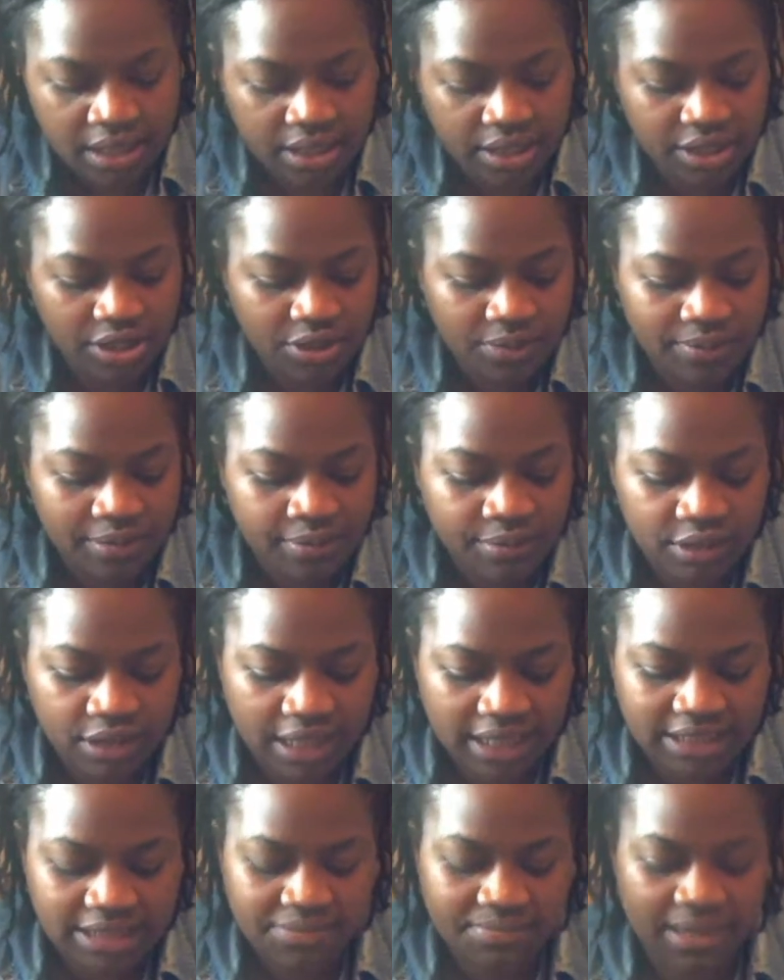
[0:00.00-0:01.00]
You know, people
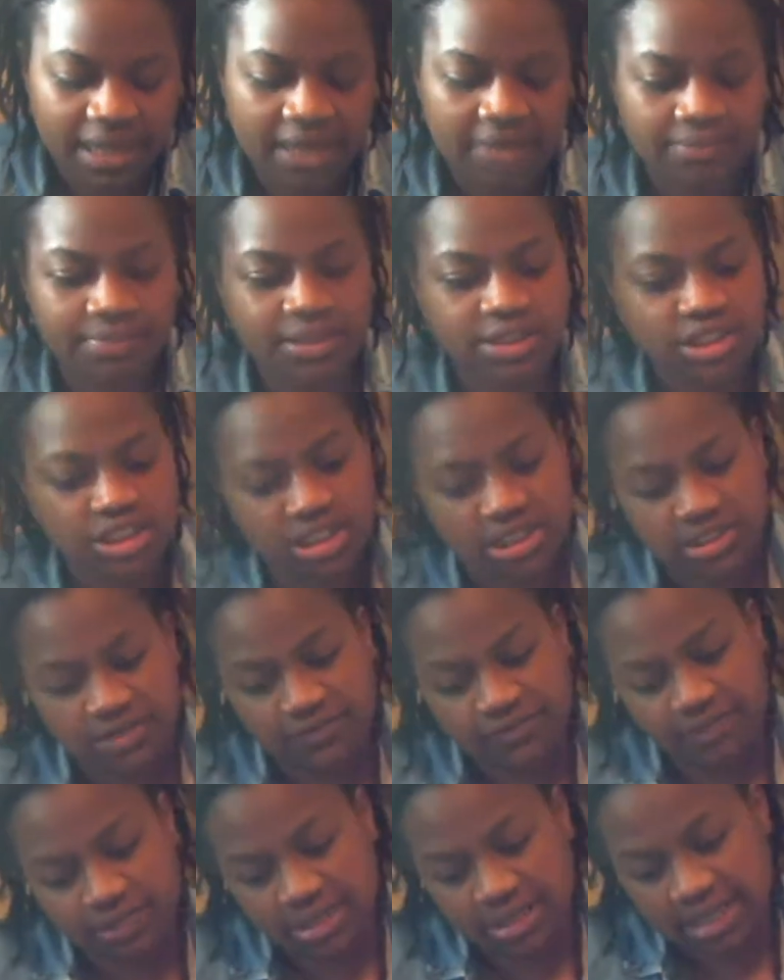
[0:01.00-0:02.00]
like to buy a bunch of
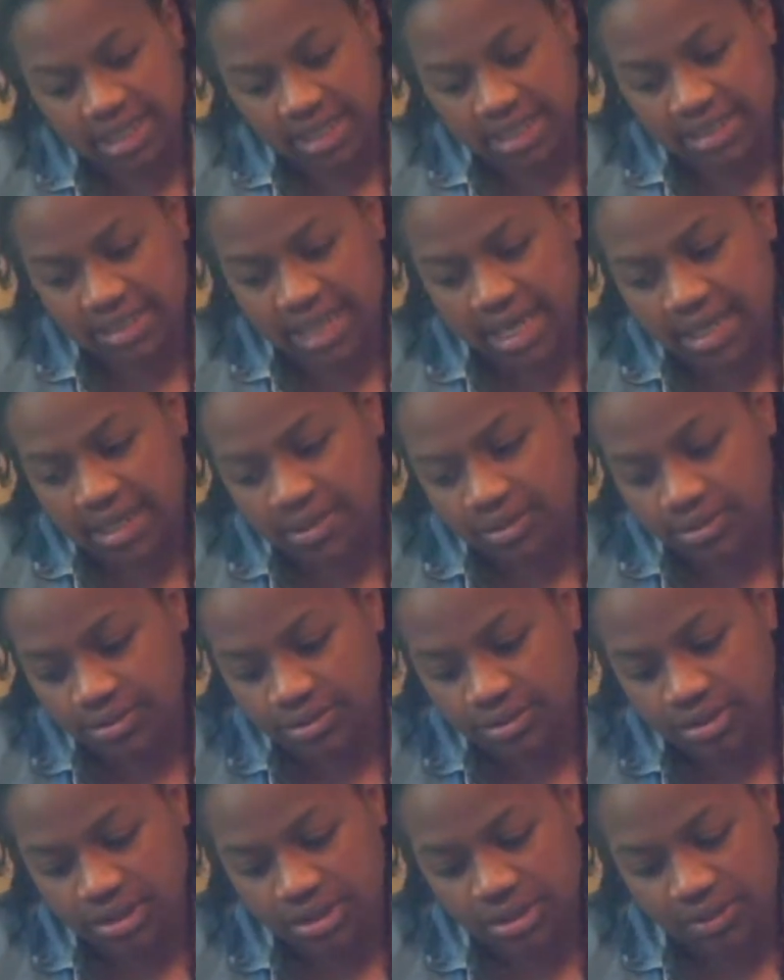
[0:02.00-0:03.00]
different size
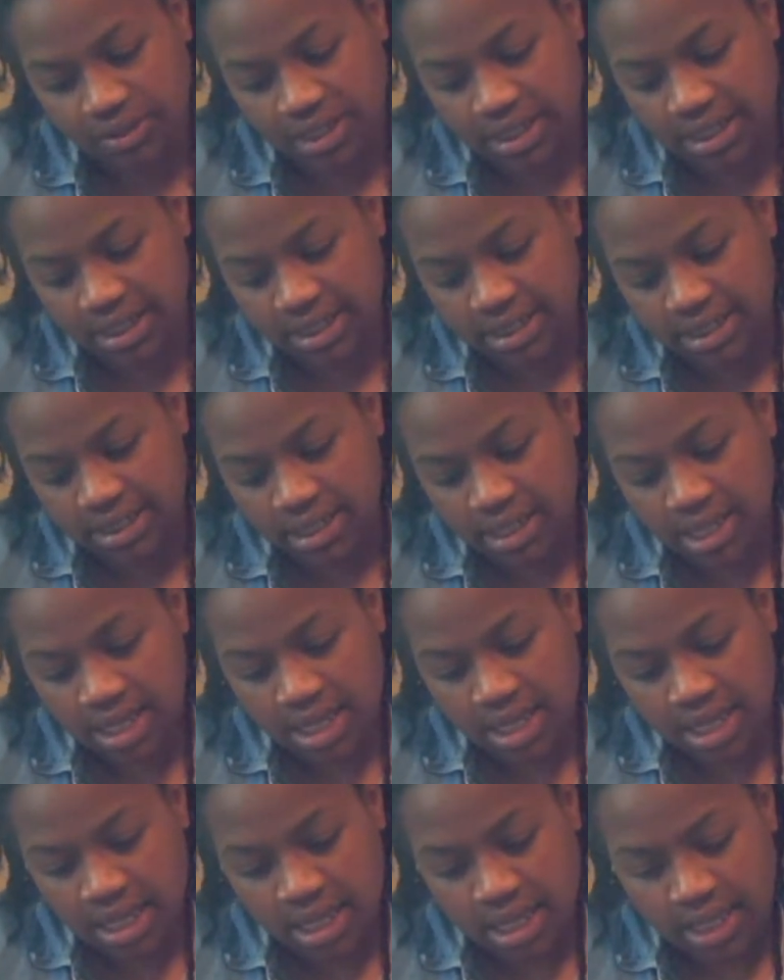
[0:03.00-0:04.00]
candles so they can
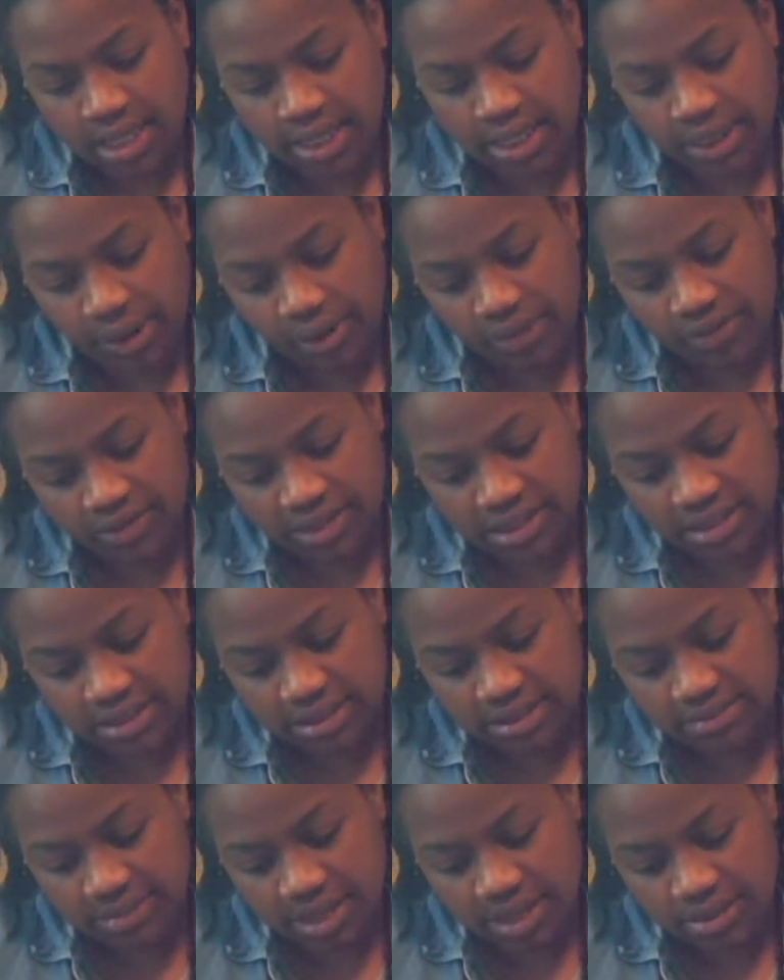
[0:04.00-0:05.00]
get all the good
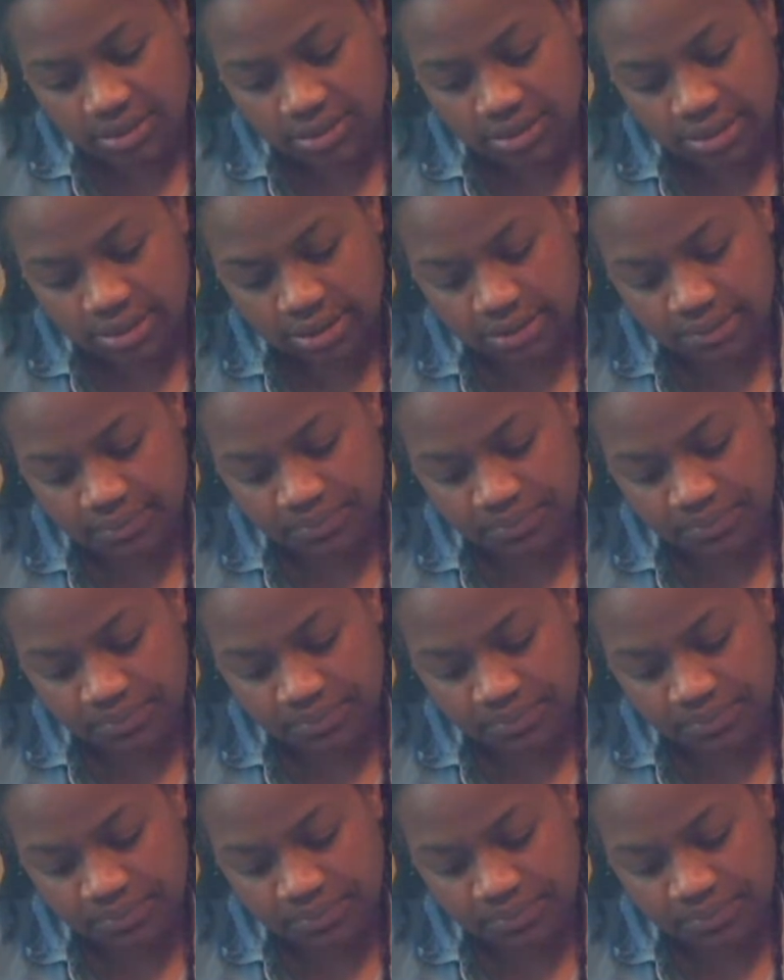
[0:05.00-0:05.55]
smells.